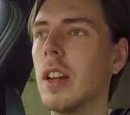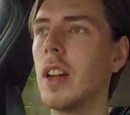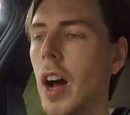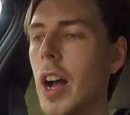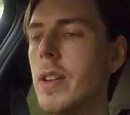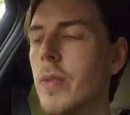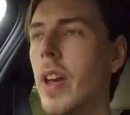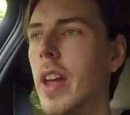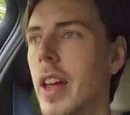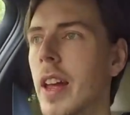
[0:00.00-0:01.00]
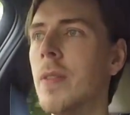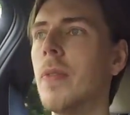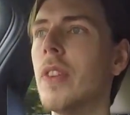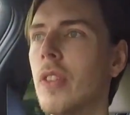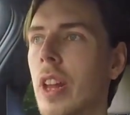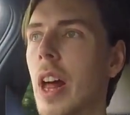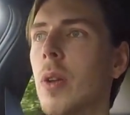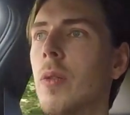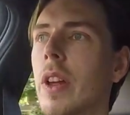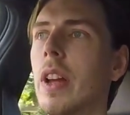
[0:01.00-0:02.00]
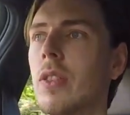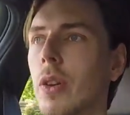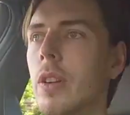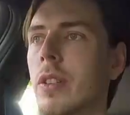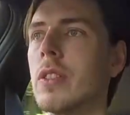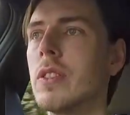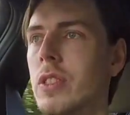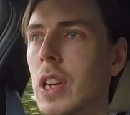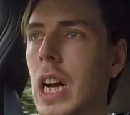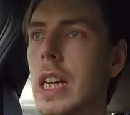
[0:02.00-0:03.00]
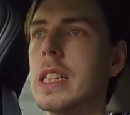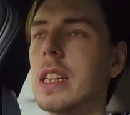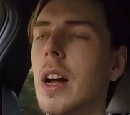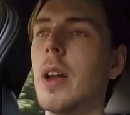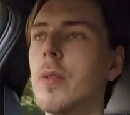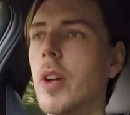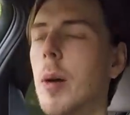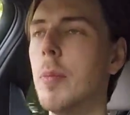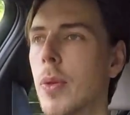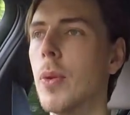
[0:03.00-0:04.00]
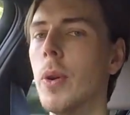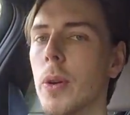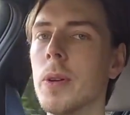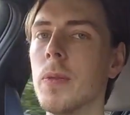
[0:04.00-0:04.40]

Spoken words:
kind of hear the sound of the exhaust start to kind of come through.